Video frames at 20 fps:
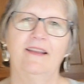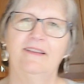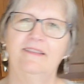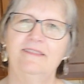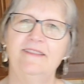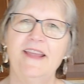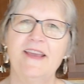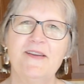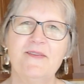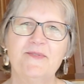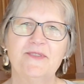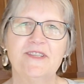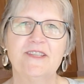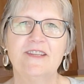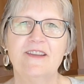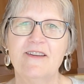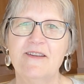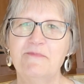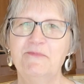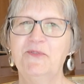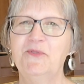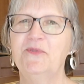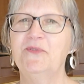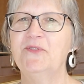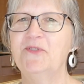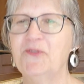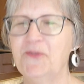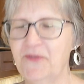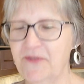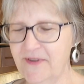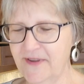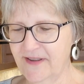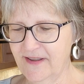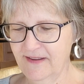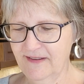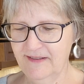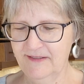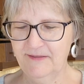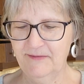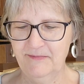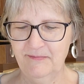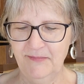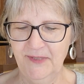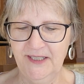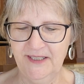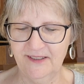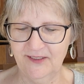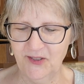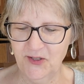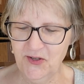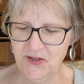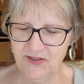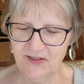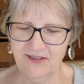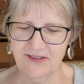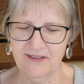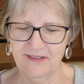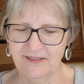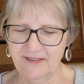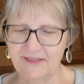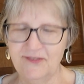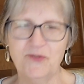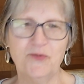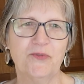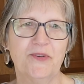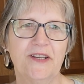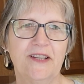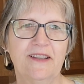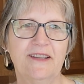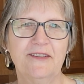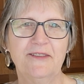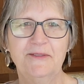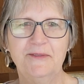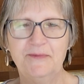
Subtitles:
Now it's time to enjoy my delicious drink.